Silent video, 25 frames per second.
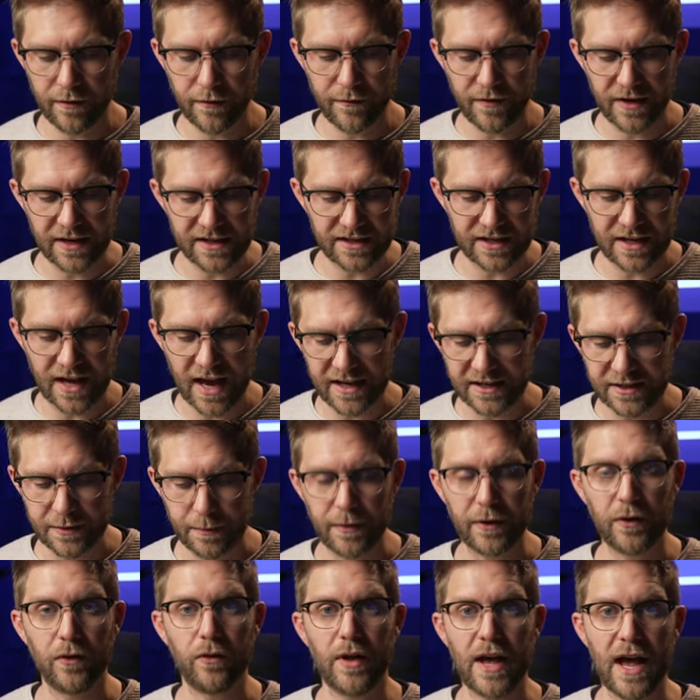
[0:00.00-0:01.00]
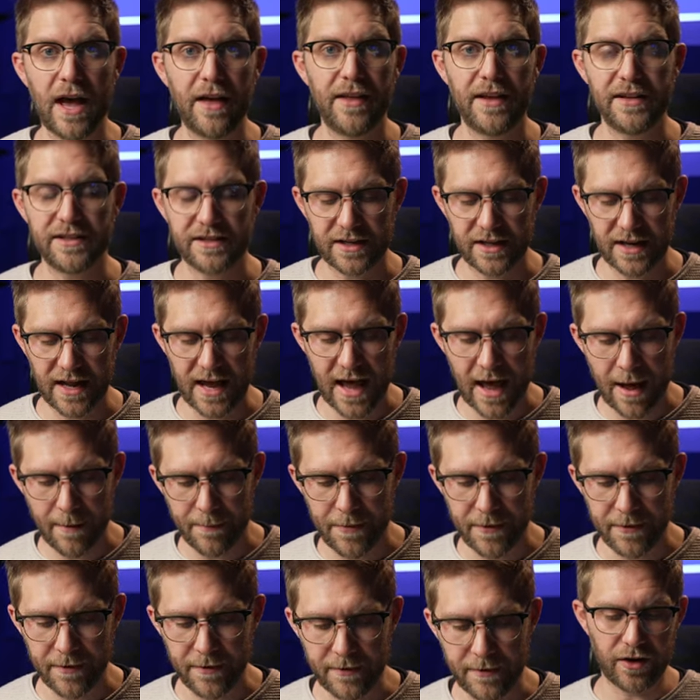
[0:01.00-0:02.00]
V C A spill, how that's going to
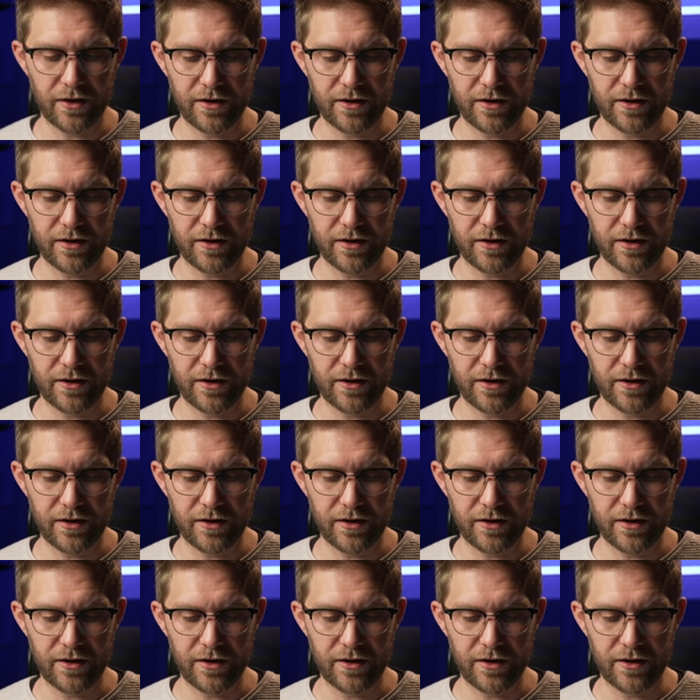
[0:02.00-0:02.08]
happen.